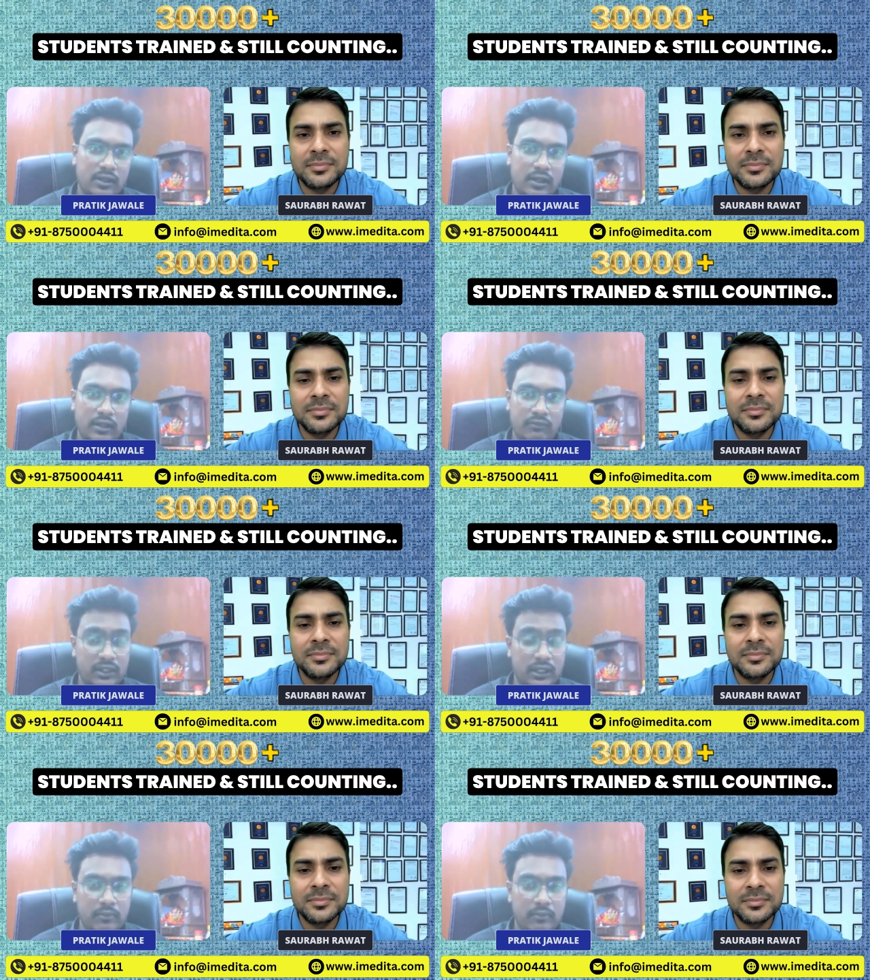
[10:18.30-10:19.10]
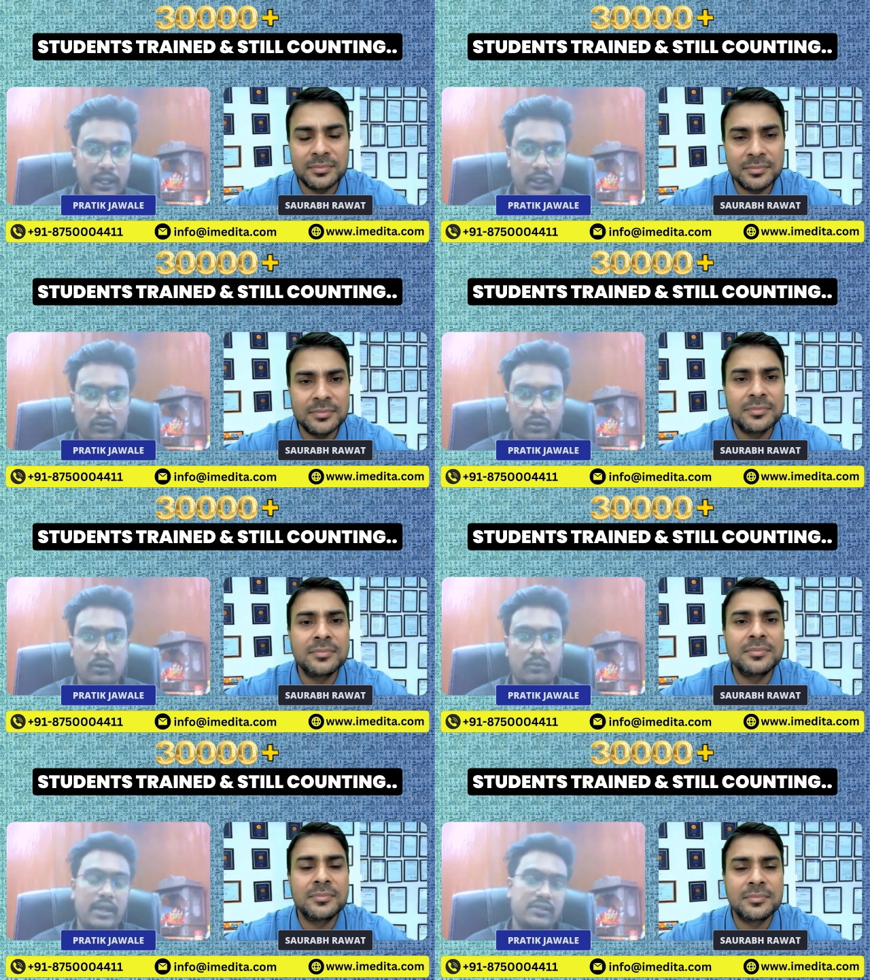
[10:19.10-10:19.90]
Speaker 1: Sunday, weekend bag,
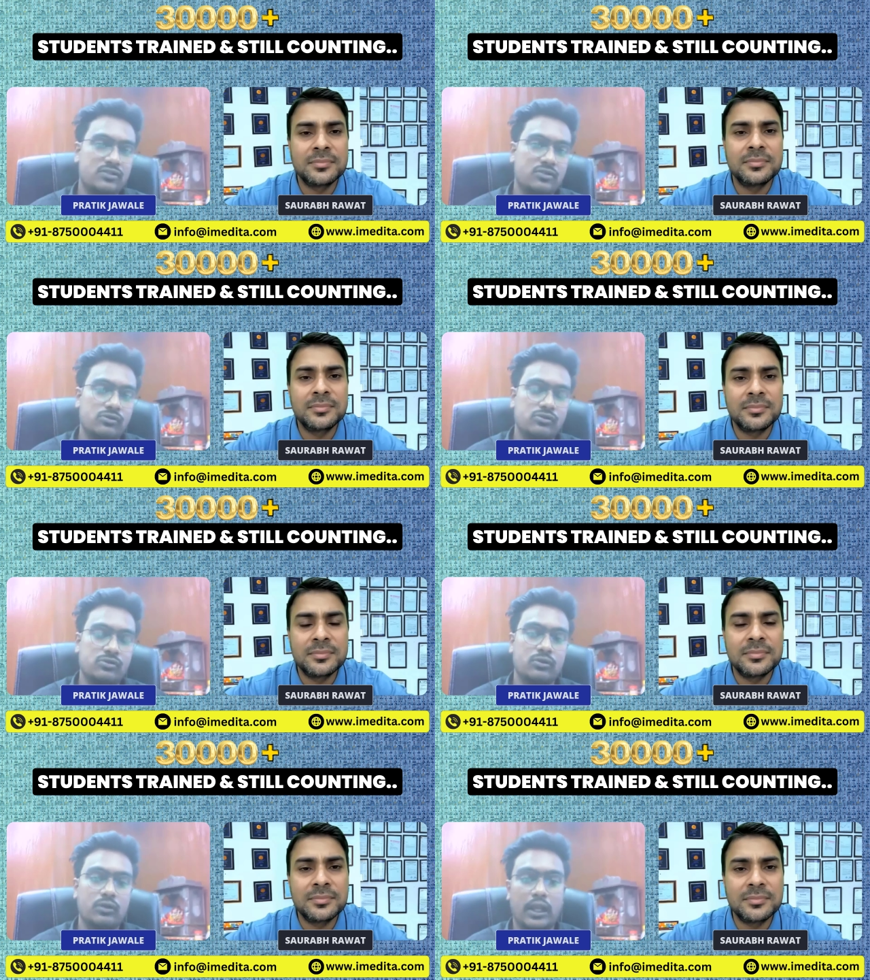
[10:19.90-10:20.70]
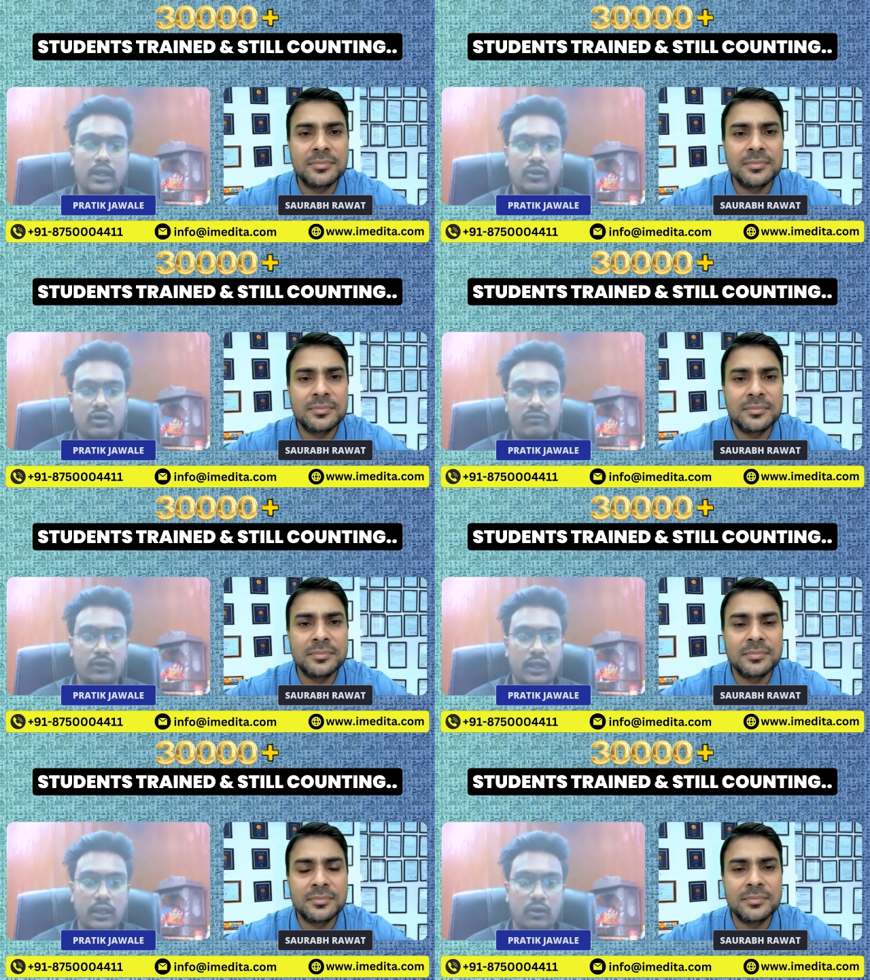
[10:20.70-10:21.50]
uh, batches also, and you
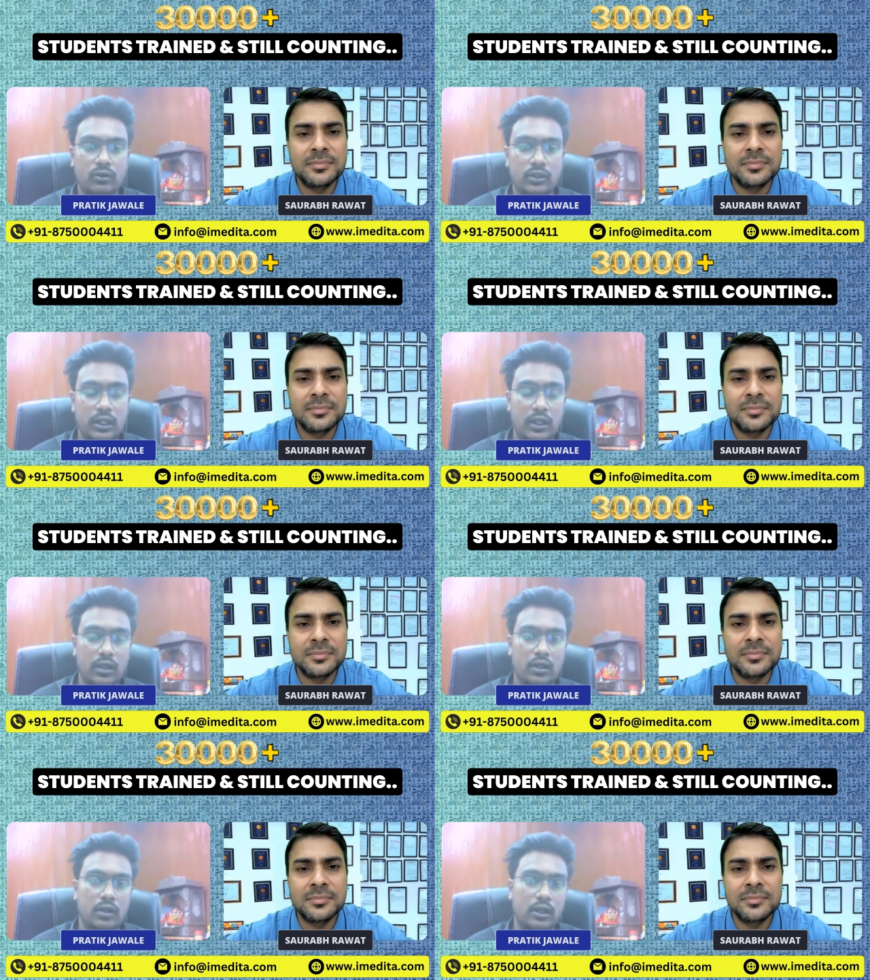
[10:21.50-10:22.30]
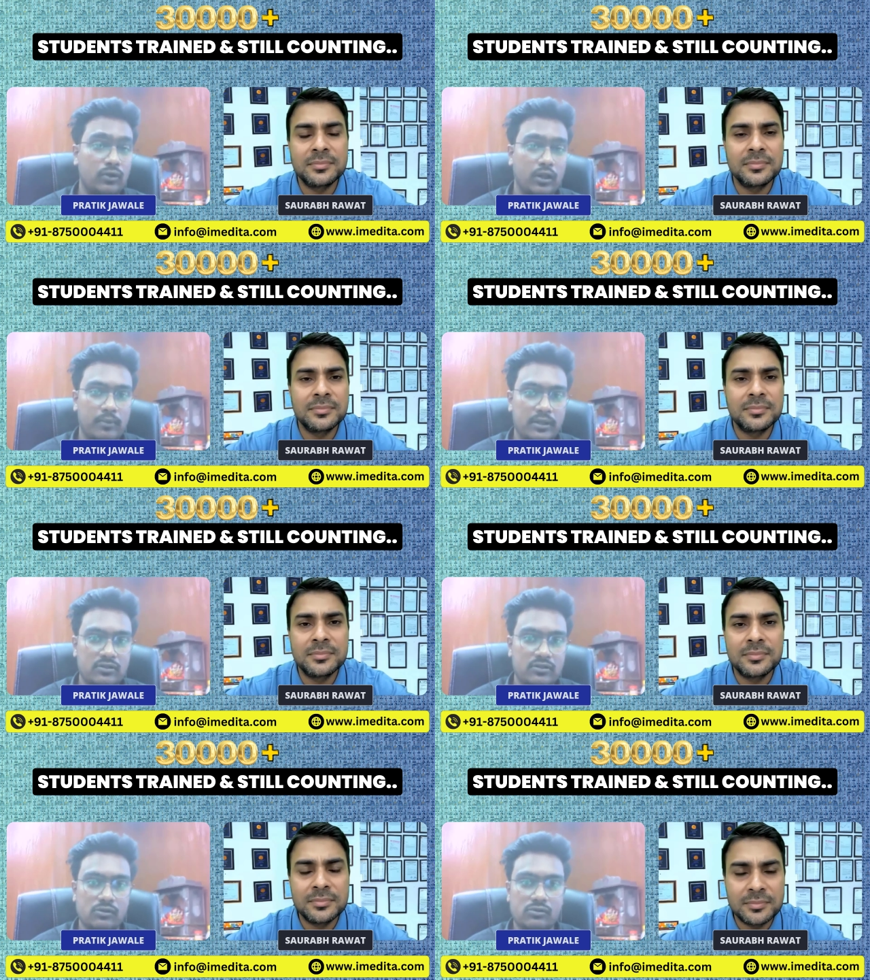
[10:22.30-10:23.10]
have uh, like on the uh, regular
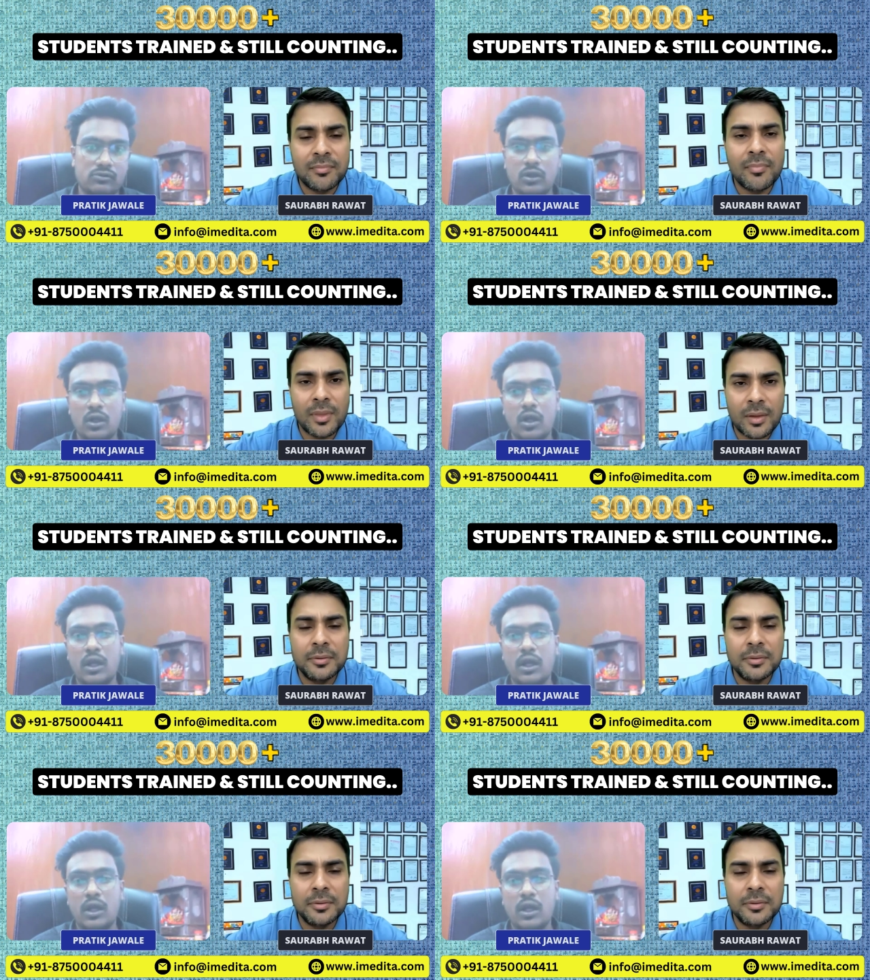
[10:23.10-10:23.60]
basis also.